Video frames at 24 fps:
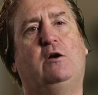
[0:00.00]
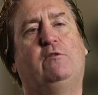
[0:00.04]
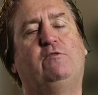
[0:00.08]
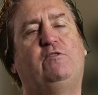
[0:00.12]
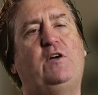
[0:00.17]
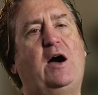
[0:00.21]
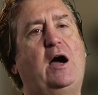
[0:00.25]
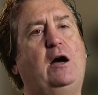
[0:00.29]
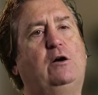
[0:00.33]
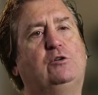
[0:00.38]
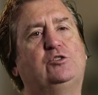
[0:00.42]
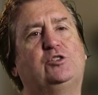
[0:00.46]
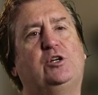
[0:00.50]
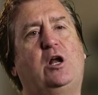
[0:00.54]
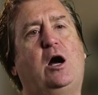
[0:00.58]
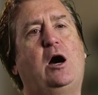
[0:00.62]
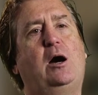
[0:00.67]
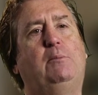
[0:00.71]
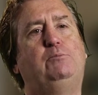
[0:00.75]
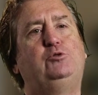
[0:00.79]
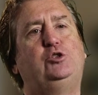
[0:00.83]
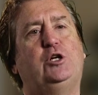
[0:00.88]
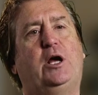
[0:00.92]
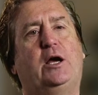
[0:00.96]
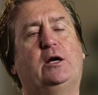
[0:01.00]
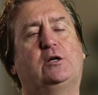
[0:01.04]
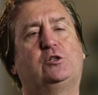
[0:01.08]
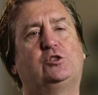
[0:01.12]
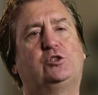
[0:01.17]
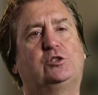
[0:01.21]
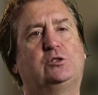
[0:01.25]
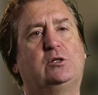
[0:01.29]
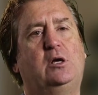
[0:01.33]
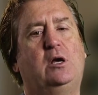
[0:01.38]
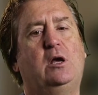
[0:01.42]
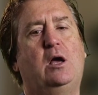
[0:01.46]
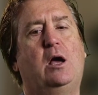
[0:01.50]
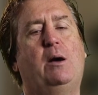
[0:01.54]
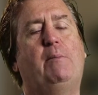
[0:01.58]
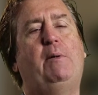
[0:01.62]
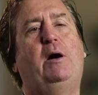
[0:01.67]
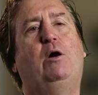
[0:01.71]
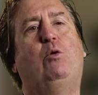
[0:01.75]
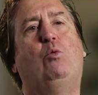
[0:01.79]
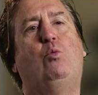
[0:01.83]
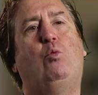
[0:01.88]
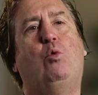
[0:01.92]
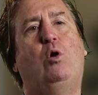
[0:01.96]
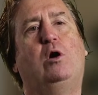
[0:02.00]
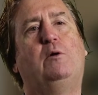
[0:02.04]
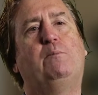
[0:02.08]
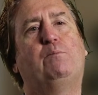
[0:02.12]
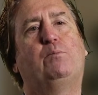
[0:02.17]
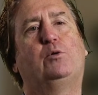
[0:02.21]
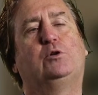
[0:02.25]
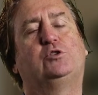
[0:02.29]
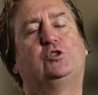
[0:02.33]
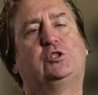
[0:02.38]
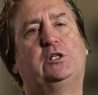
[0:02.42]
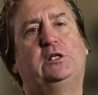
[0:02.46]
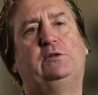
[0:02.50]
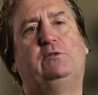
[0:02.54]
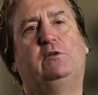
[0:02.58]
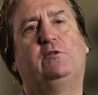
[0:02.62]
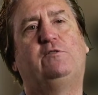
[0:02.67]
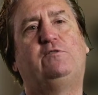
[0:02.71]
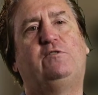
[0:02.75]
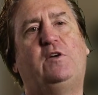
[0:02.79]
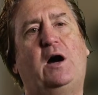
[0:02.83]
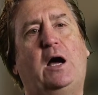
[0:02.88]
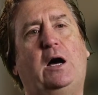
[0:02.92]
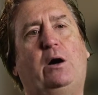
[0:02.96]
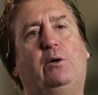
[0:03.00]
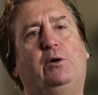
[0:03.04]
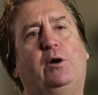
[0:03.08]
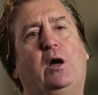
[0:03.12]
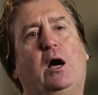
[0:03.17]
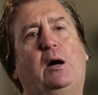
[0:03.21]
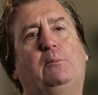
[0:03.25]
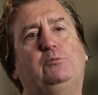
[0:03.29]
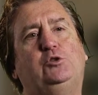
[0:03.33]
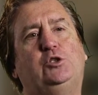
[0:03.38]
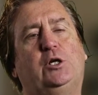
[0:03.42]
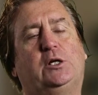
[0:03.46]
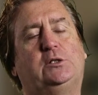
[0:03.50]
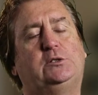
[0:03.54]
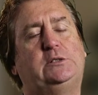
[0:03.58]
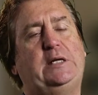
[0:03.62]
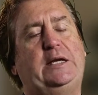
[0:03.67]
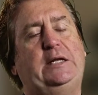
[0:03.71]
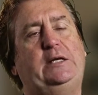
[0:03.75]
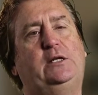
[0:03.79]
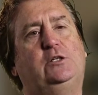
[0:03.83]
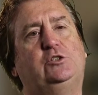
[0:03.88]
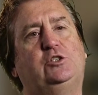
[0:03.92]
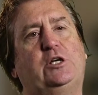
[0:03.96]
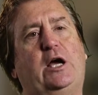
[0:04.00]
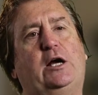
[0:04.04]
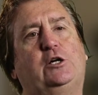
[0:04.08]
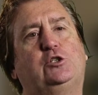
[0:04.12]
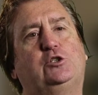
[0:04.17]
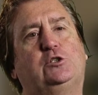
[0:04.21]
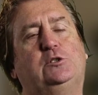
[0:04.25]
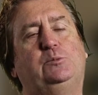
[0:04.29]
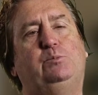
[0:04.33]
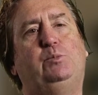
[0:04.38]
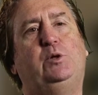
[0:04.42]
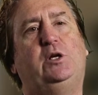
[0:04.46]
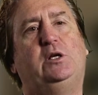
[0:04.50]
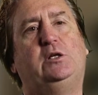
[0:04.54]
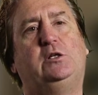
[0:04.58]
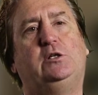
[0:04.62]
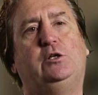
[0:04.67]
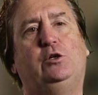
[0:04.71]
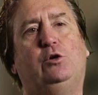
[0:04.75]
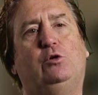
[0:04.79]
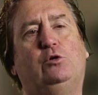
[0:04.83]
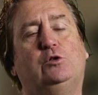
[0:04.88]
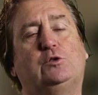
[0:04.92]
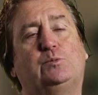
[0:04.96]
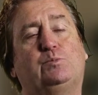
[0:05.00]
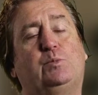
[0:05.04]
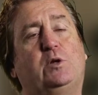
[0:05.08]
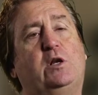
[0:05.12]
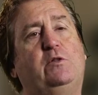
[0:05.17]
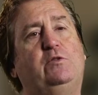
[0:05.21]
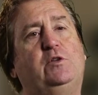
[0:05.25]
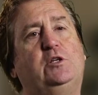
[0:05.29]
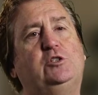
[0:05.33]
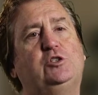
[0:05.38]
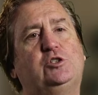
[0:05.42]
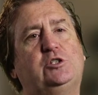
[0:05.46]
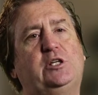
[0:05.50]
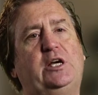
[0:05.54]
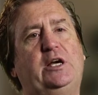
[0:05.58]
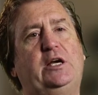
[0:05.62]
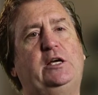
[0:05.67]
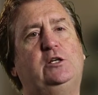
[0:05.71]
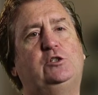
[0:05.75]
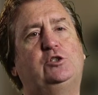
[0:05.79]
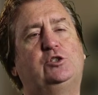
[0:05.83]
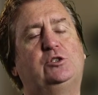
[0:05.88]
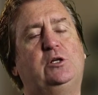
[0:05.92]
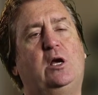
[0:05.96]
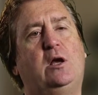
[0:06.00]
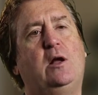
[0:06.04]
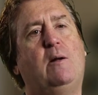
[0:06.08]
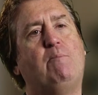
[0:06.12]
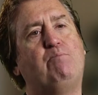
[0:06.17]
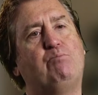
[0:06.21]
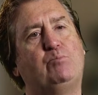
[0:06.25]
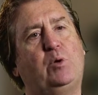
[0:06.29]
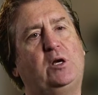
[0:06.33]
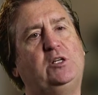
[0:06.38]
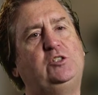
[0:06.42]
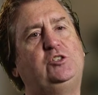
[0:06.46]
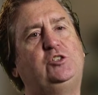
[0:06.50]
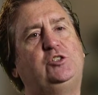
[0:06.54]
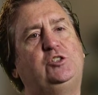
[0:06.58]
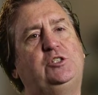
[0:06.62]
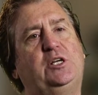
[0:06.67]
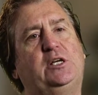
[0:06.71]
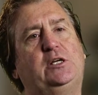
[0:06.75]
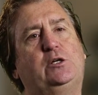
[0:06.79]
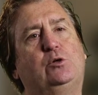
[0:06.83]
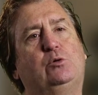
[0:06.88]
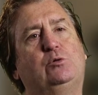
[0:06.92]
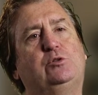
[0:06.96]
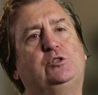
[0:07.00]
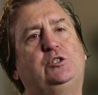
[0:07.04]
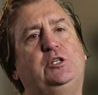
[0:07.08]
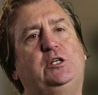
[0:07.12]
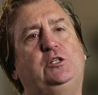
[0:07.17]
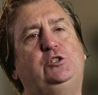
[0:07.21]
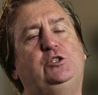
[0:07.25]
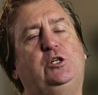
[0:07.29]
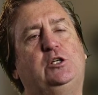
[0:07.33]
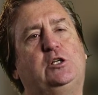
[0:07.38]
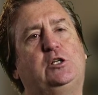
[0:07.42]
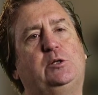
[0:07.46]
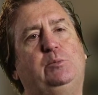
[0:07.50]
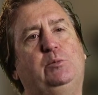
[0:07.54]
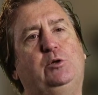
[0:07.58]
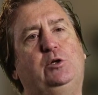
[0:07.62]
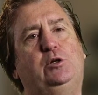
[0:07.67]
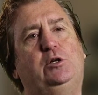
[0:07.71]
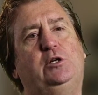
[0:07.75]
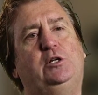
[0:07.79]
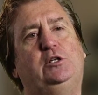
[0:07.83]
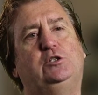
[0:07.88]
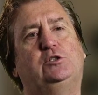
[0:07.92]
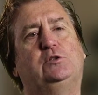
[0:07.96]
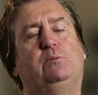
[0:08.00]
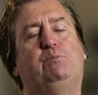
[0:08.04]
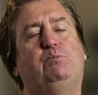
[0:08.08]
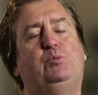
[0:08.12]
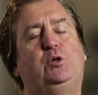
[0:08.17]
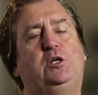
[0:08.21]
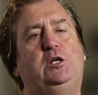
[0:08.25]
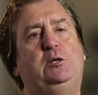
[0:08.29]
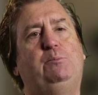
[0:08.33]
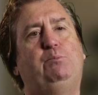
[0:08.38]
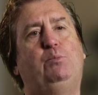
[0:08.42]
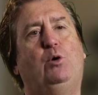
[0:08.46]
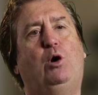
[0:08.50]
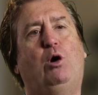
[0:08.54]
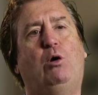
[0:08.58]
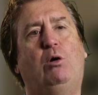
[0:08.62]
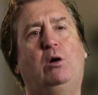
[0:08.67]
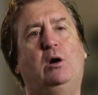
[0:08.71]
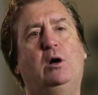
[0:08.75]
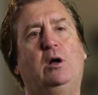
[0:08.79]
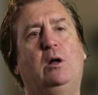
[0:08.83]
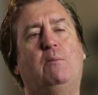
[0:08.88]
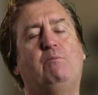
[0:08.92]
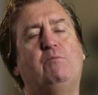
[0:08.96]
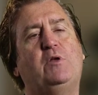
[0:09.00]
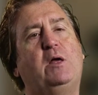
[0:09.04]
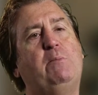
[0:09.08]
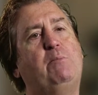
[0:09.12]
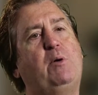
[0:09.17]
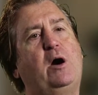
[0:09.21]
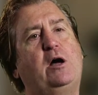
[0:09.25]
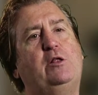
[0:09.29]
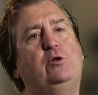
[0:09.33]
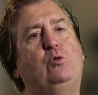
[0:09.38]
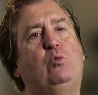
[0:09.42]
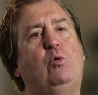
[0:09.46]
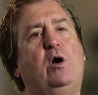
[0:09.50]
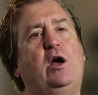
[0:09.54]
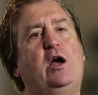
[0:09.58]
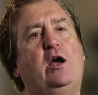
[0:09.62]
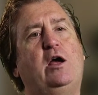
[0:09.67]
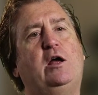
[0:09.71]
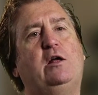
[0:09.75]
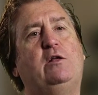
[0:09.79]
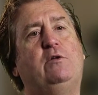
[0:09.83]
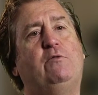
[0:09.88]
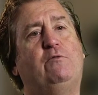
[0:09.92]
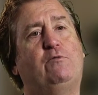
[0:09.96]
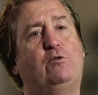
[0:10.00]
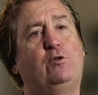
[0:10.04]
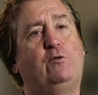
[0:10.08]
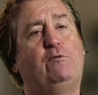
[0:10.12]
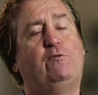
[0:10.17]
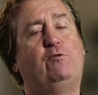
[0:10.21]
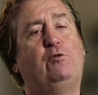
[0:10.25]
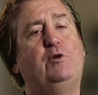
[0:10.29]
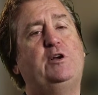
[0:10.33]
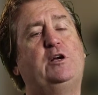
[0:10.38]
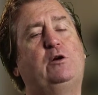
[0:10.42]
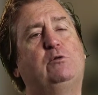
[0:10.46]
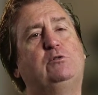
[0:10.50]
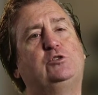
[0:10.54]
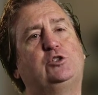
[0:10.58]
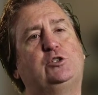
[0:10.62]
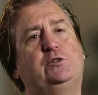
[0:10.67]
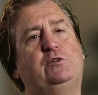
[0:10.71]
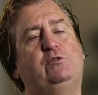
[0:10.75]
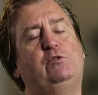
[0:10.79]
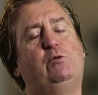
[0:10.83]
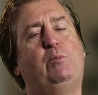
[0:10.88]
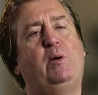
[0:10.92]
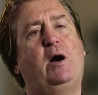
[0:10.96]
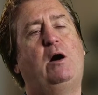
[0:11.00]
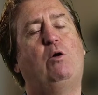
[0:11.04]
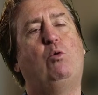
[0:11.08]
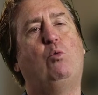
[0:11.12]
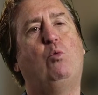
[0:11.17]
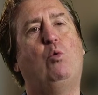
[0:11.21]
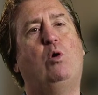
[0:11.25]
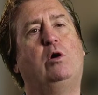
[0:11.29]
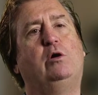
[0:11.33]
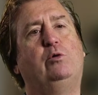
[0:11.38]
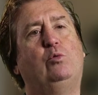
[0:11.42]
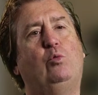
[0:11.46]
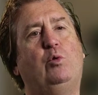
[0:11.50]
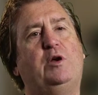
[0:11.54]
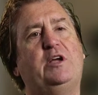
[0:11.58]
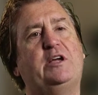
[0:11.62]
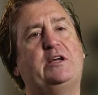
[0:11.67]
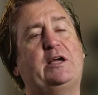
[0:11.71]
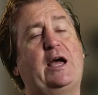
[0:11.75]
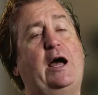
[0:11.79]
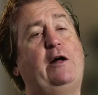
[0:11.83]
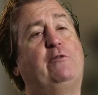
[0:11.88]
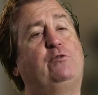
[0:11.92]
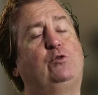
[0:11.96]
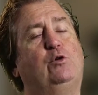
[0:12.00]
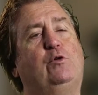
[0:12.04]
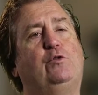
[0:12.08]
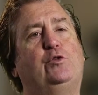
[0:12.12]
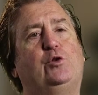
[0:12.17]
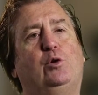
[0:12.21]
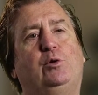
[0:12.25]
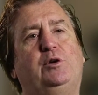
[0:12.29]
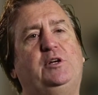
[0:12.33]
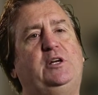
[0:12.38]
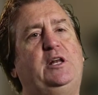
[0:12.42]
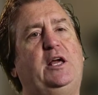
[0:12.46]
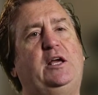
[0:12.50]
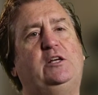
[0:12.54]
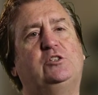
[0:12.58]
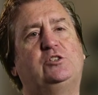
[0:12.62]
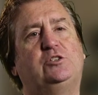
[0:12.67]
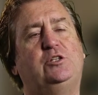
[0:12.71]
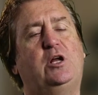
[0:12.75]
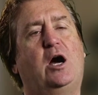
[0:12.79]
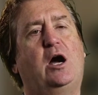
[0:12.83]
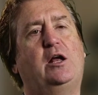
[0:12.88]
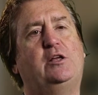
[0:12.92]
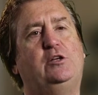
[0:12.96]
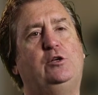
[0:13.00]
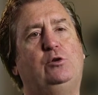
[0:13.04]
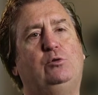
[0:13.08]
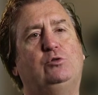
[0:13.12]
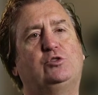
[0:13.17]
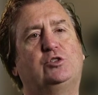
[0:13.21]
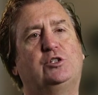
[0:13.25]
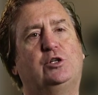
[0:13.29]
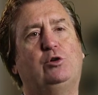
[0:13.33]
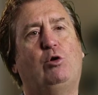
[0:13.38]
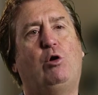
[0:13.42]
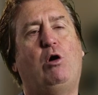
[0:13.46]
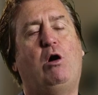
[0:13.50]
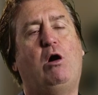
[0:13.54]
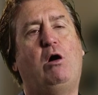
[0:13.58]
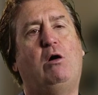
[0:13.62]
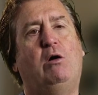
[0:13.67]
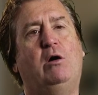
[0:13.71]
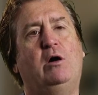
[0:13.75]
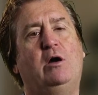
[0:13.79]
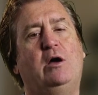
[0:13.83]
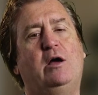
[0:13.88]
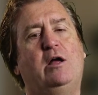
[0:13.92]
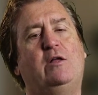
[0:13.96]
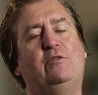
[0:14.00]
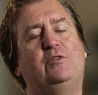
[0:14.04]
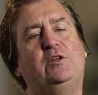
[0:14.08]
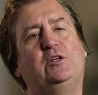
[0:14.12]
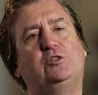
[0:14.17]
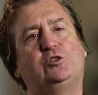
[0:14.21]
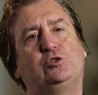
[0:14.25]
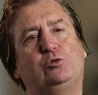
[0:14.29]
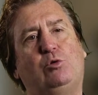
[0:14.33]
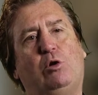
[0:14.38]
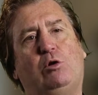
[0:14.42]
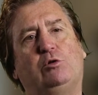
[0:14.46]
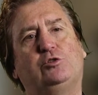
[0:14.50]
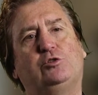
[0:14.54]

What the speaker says: Files and objects, about 1% of a file and object data is actually being used. But in this case, by single-digit communities of people, And by the way, for the frequency of about 1 week, after 30 days not used at all. This